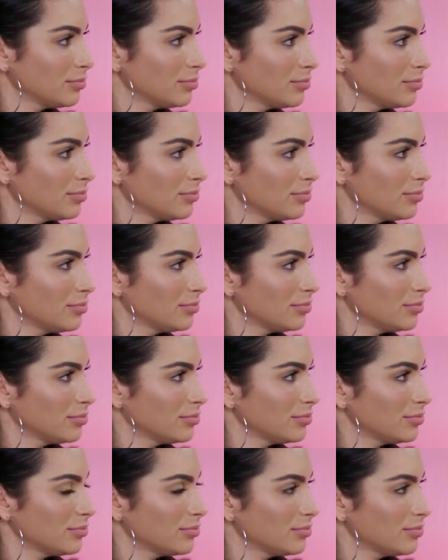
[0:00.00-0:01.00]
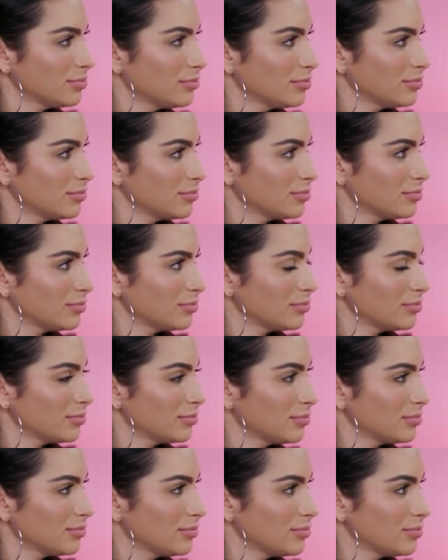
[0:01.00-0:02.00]

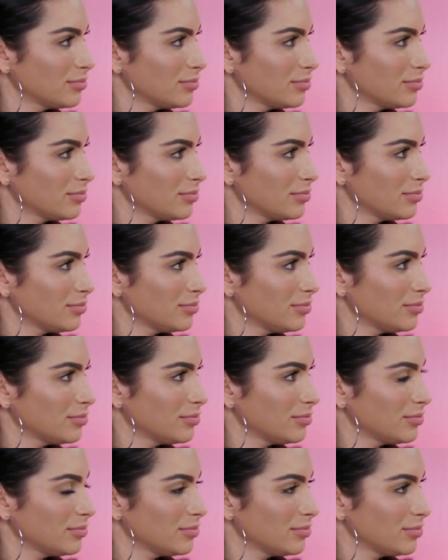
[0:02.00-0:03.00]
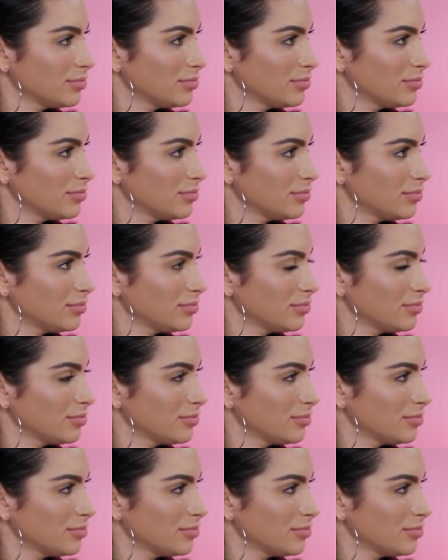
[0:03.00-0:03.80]
(silent)